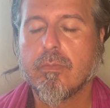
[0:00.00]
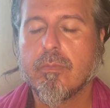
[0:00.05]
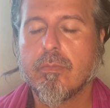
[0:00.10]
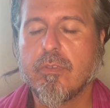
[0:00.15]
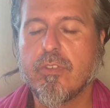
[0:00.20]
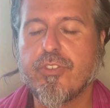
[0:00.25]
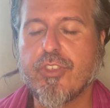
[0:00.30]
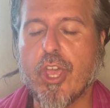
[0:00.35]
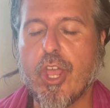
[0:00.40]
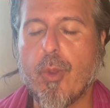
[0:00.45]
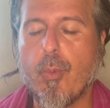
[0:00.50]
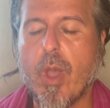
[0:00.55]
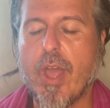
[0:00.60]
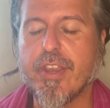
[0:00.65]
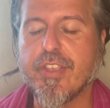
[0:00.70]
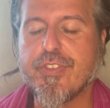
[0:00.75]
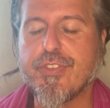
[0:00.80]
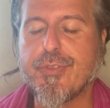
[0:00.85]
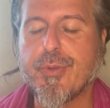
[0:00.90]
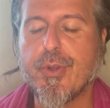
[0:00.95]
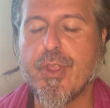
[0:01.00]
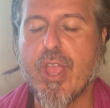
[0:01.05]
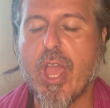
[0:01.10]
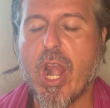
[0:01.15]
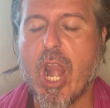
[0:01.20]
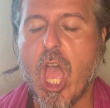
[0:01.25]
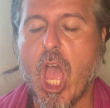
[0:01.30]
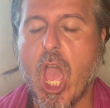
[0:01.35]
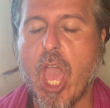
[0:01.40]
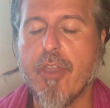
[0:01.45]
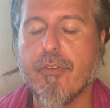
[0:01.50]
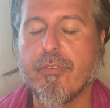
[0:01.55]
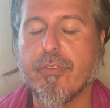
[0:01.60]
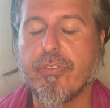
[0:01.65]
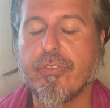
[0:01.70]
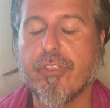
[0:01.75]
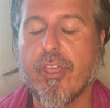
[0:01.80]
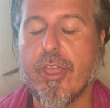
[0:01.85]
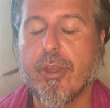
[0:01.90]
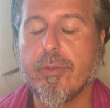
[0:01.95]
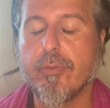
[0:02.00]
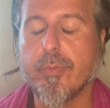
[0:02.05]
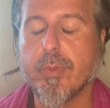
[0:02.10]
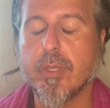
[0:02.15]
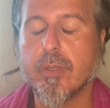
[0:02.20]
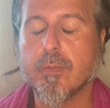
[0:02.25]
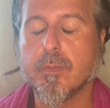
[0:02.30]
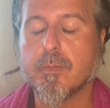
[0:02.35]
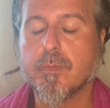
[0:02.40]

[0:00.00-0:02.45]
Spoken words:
instead of what is truly alive inside of me.